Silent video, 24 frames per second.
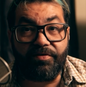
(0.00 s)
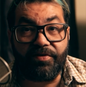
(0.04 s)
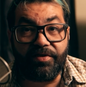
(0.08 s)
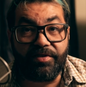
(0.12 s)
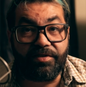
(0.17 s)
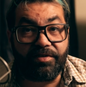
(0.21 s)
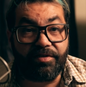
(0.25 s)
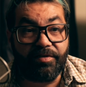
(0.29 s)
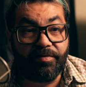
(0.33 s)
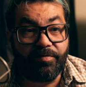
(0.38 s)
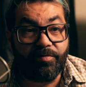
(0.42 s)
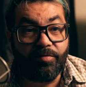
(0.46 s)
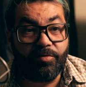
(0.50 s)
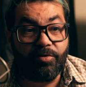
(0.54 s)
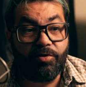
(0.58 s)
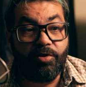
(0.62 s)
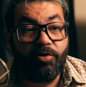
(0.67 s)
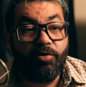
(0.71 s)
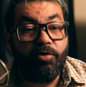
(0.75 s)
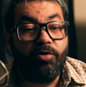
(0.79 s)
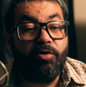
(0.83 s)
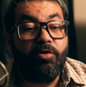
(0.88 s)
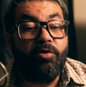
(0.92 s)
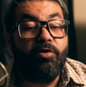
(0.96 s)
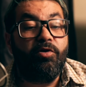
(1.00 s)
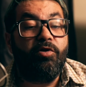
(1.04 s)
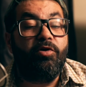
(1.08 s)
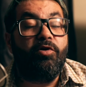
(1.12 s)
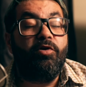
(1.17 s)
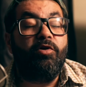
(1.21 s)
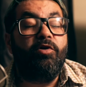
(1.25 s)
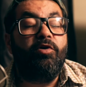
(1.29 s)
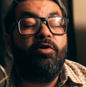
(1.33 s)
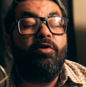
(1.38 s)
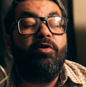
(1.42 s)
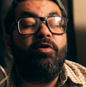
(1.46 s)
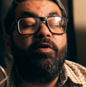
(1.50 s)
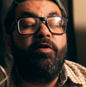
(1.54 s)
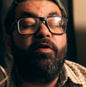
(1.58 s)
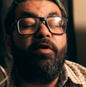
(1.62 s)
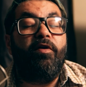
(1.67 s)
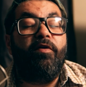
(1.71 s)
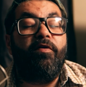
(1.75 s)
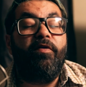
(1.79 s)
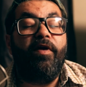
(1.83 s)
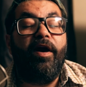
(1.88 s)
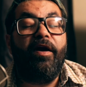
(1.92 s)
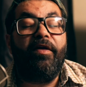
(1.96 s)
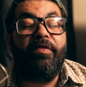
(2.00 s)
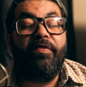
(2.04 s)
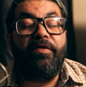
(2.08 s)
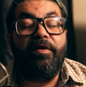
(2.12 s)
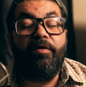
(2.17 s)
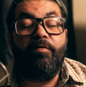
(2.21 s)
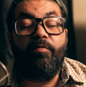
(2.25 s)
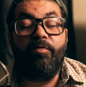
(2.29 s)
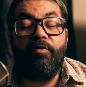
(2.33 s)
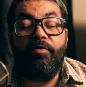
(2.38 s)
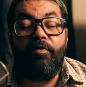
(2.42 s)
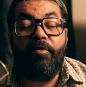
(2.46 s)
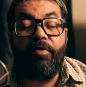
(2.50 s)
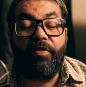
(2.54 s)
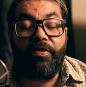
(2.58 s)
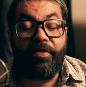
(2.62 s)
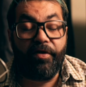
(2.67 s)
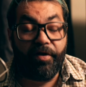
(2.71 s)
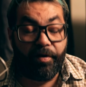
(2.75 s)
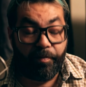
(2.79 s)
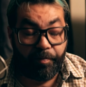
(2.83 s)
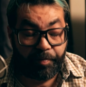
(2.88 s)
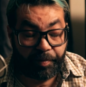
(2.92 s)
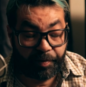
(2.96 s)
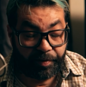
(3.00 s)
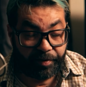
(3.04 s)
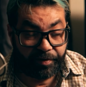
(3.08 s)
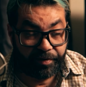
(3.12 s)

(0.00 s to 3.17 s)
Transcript: system, that thing will thump.